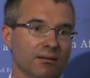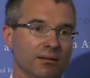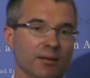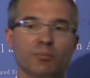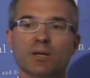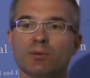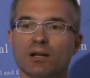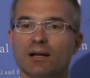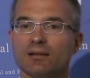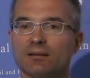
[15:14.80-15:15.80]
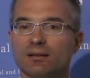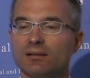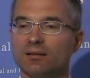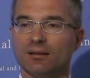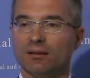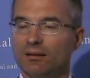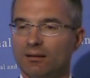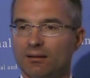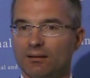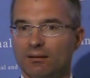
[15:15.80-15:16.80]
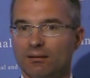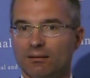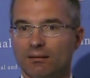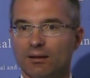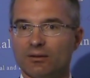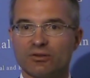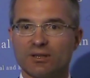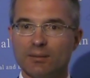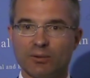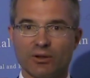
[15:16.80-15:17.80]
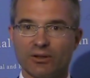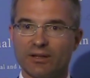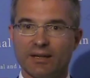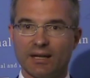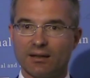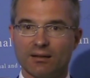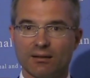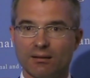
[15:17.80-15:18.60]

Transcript: And people asked us, are you sleeping on the deck?